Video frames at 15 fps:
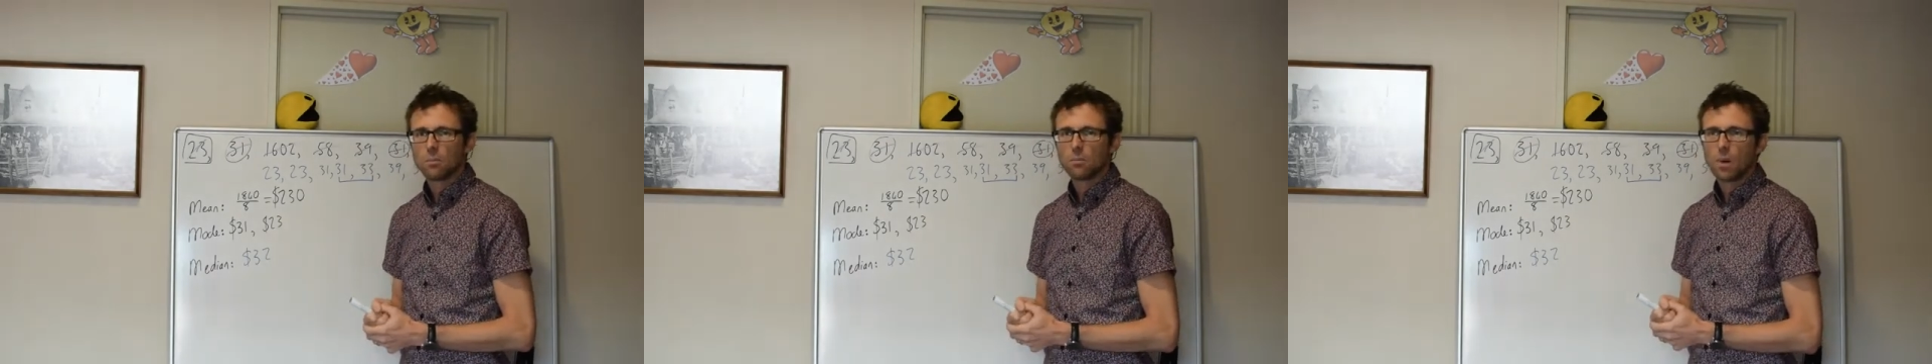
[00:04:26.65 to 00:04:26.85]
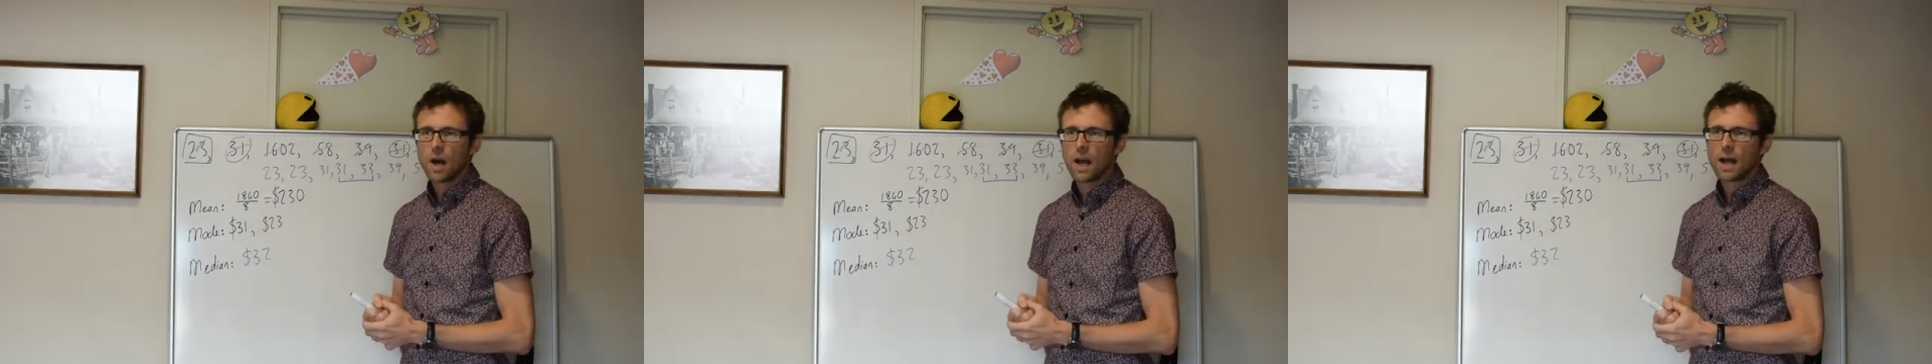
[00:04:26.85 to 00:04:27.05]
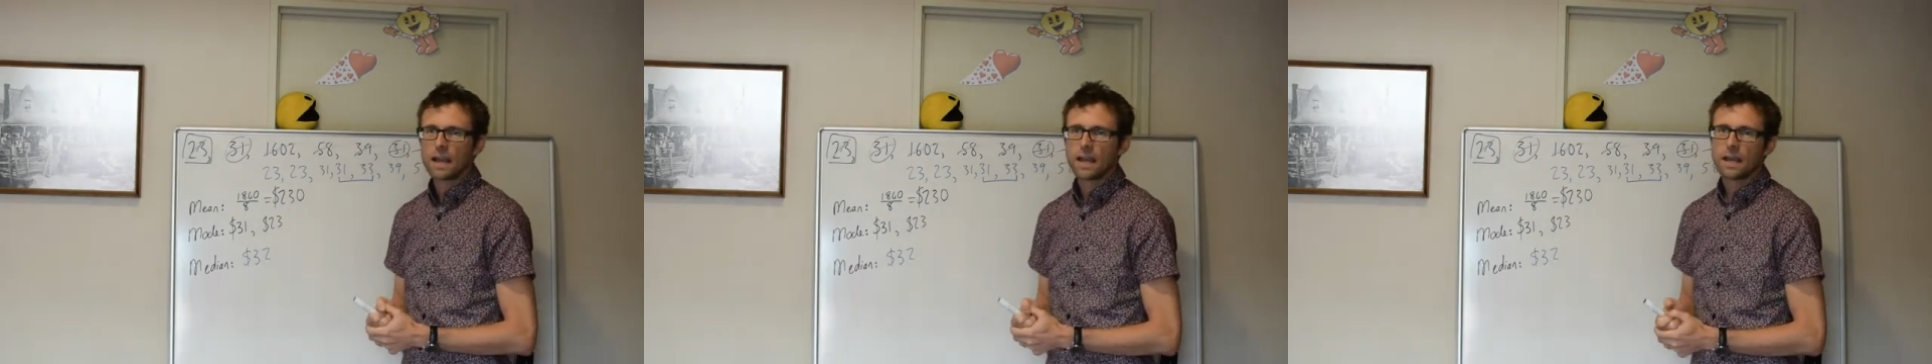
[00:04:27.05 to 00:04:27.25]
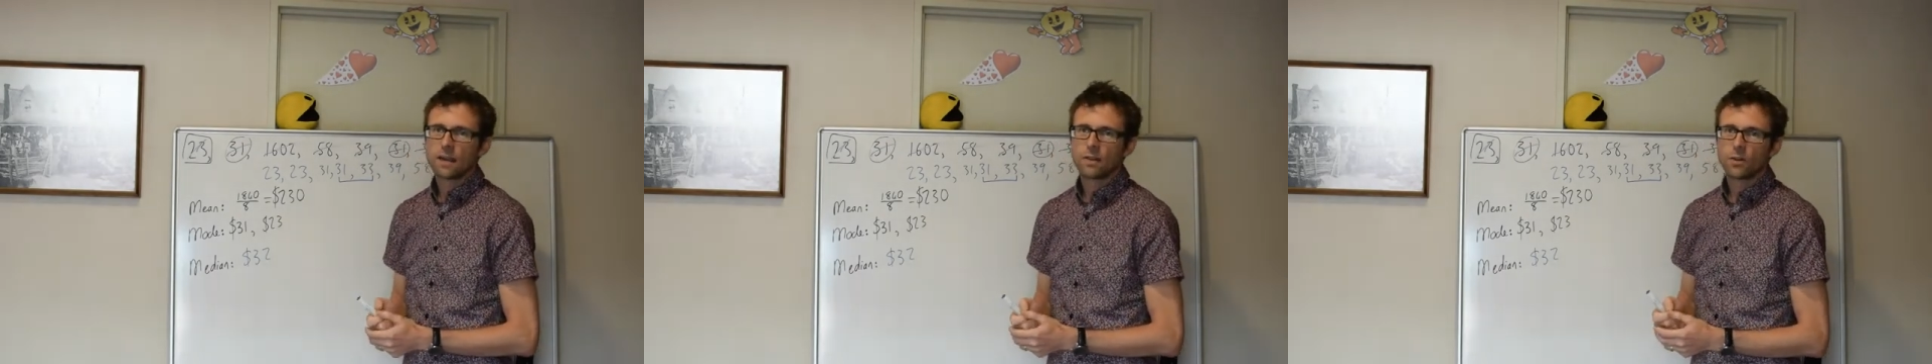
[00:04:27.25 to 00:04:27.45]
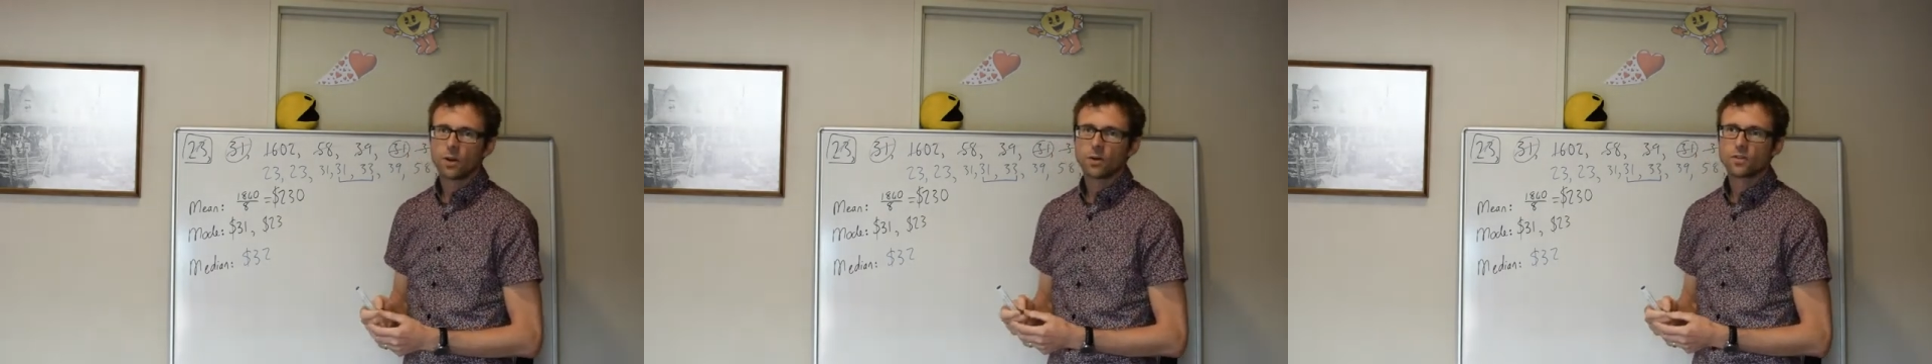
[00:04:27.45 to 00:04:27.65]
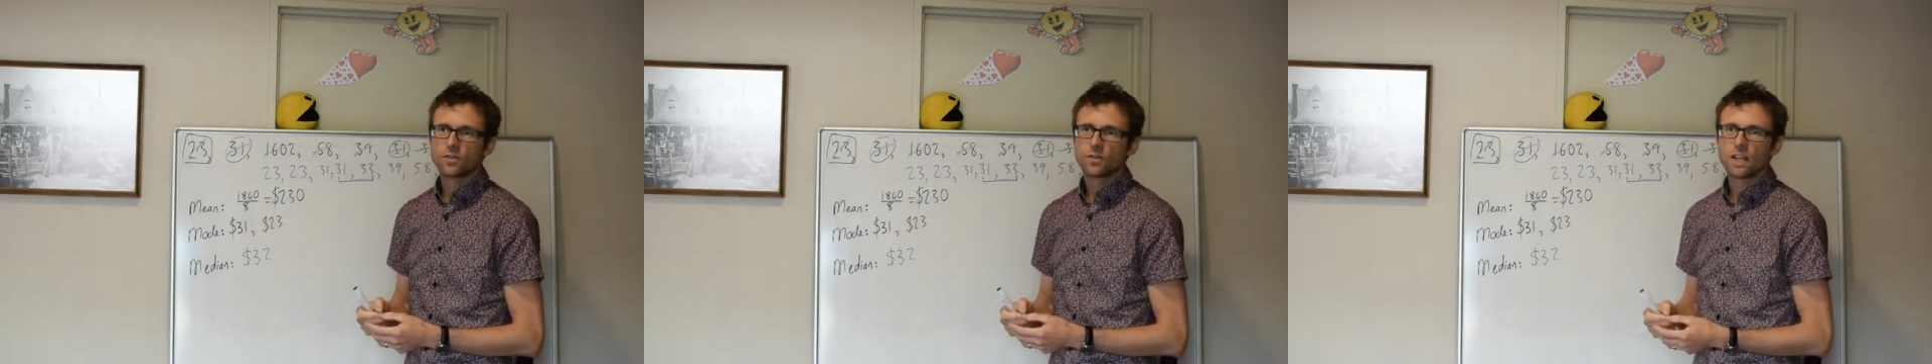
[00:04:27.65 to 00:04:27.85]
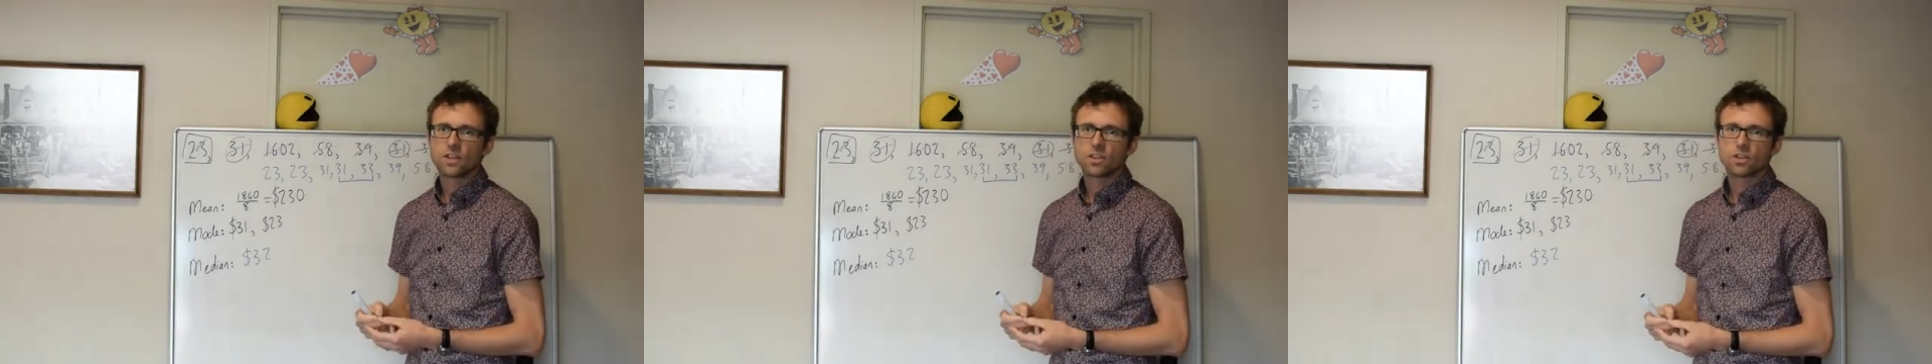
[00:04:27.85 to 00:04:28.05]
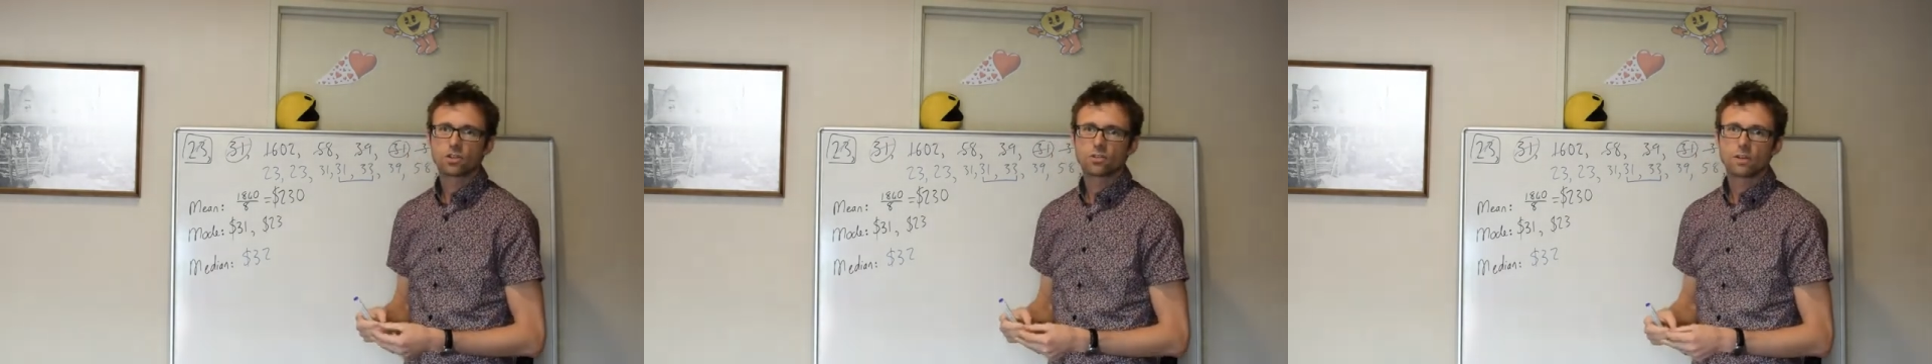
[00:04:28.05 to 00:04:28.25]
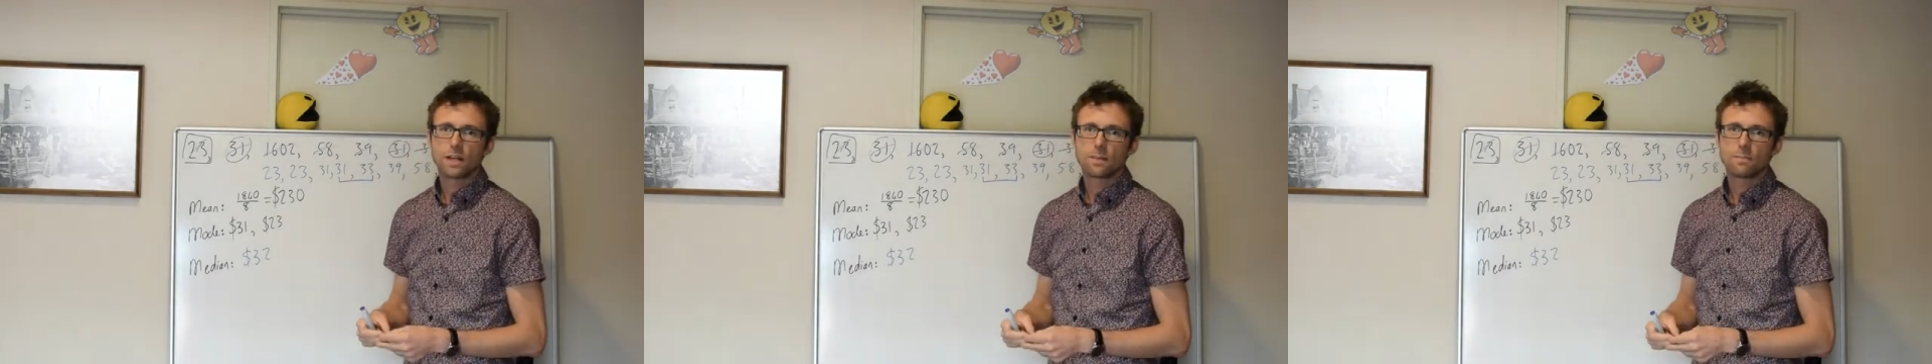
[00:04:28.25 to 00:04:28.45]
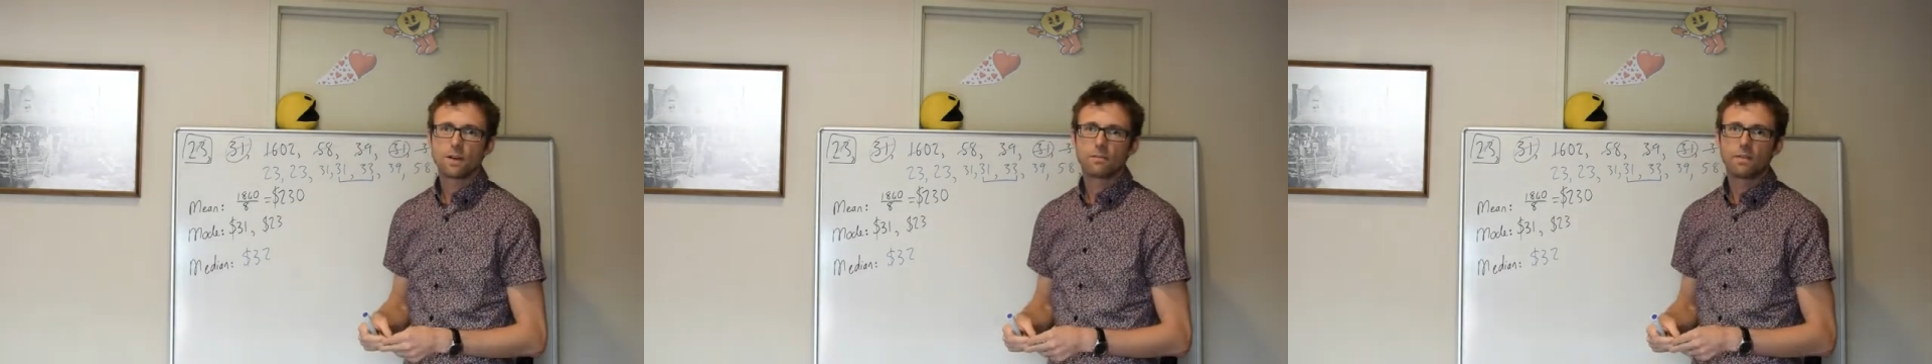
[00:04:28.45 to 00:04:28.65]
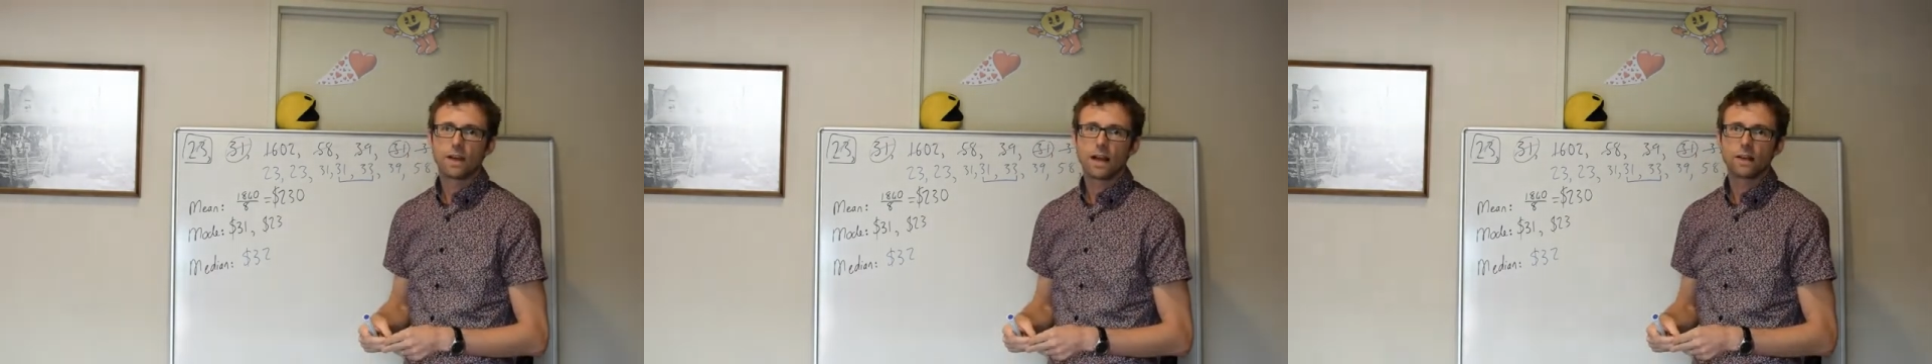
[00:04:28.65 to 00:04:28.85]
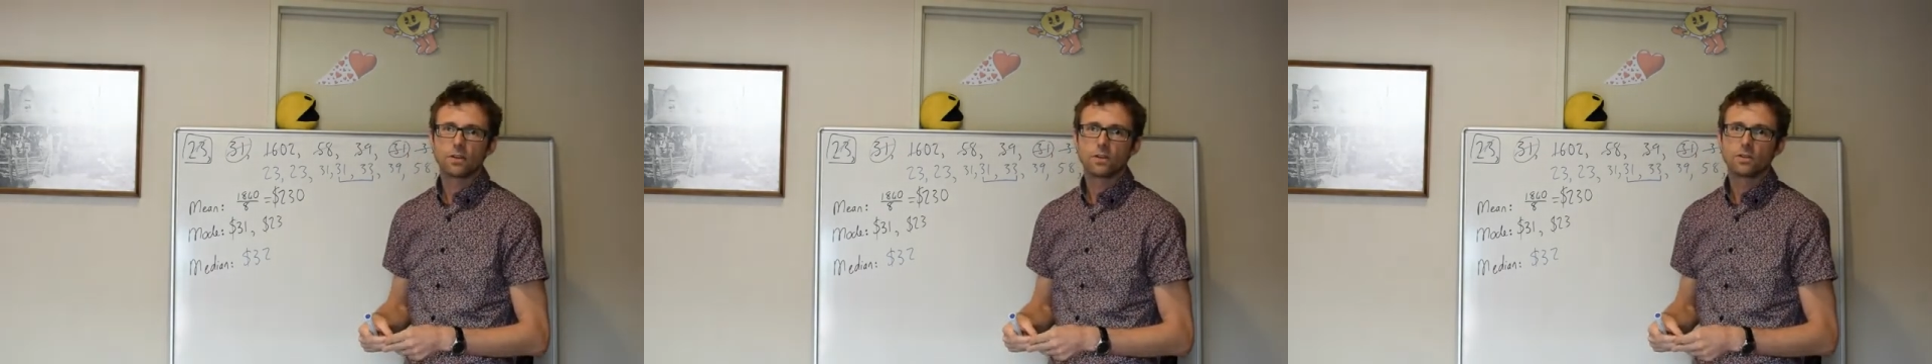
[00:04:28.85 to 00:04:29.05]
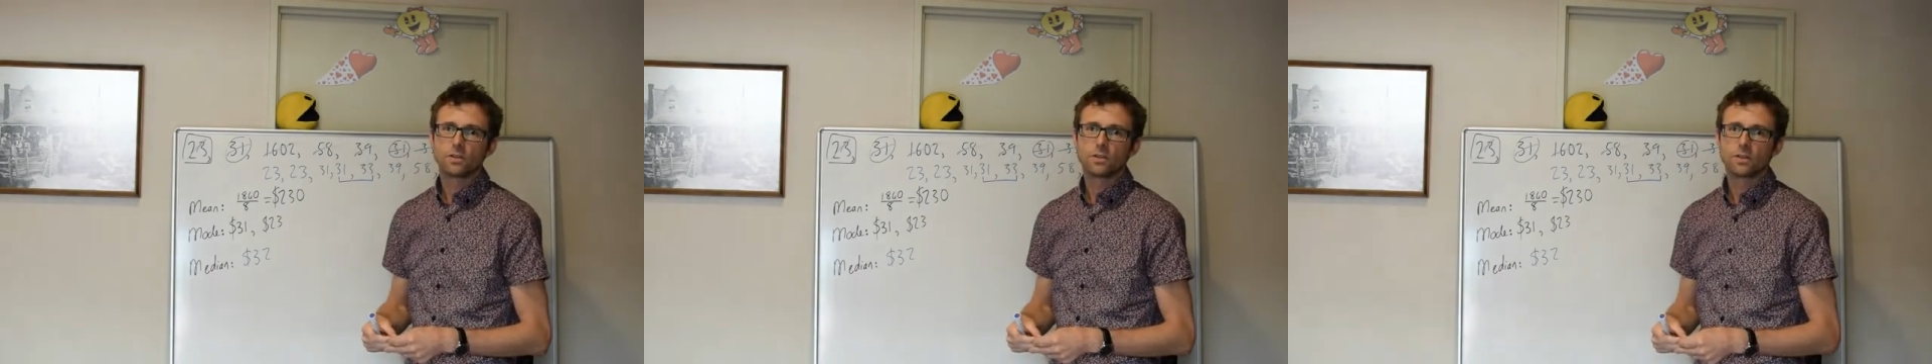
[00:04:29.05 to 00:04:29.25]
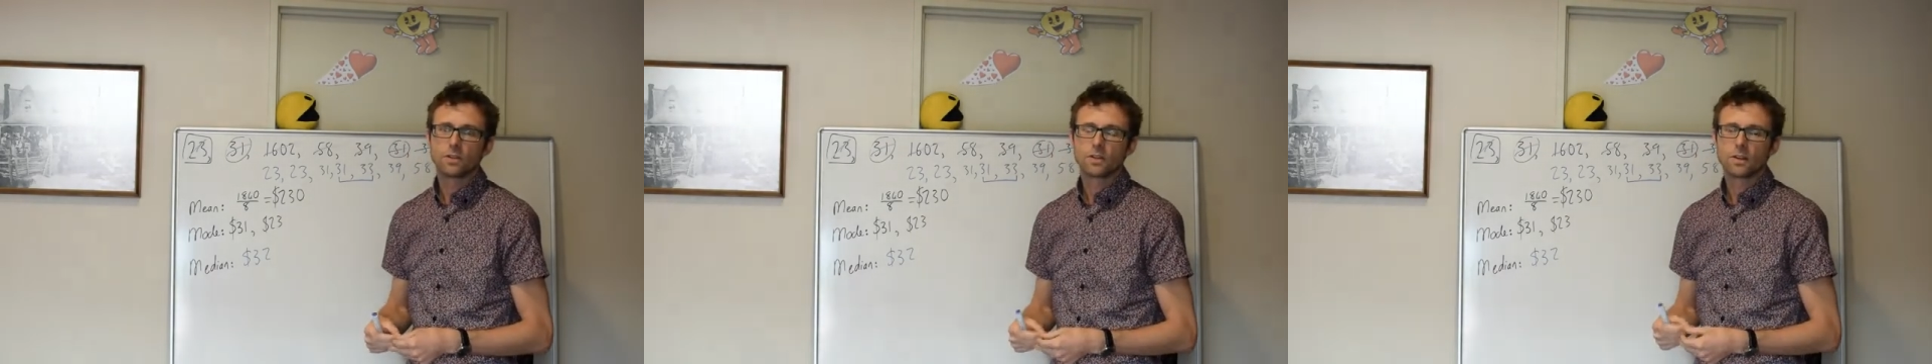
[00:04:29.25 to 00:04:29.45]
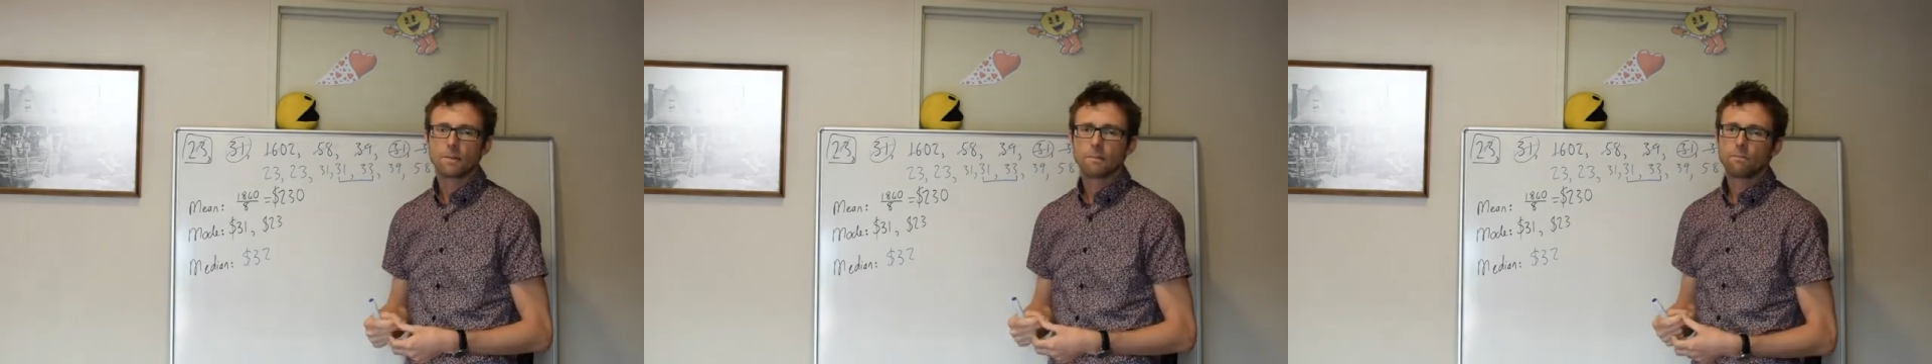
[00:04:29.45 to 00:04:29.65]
by those extreme values.